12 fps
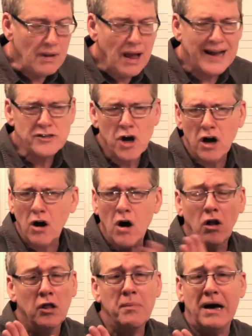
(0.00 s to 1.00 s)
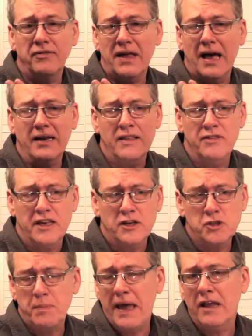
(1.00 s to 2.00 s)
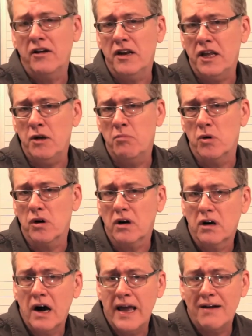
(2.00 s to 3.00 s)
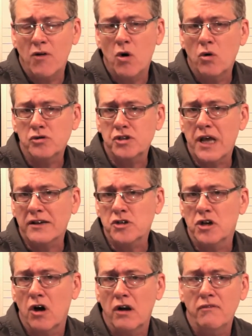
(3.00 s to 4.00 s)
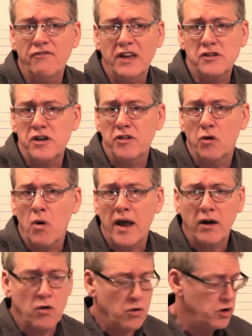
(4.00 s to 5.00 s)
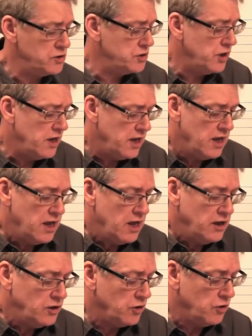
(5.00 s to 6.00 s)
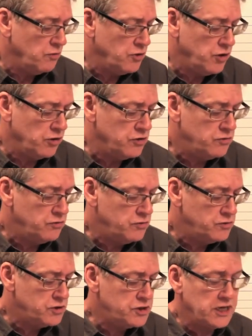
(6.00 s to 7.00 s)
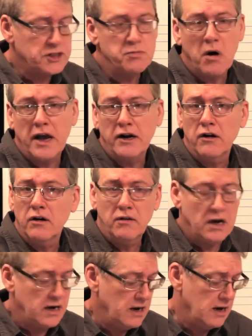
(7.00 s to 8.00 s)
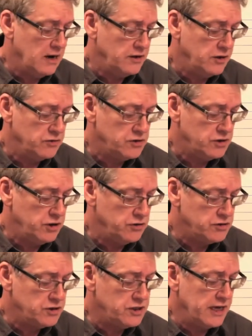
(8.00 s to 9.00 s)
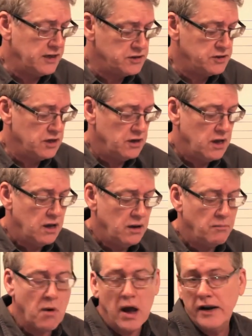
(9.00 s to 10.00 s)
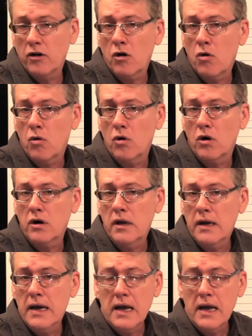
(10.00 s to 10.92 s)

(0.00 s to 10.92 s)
I talk all about that in the expanded ebook. I have a whole section on fixing the right chords. Your 6 minor, your 6 minor chord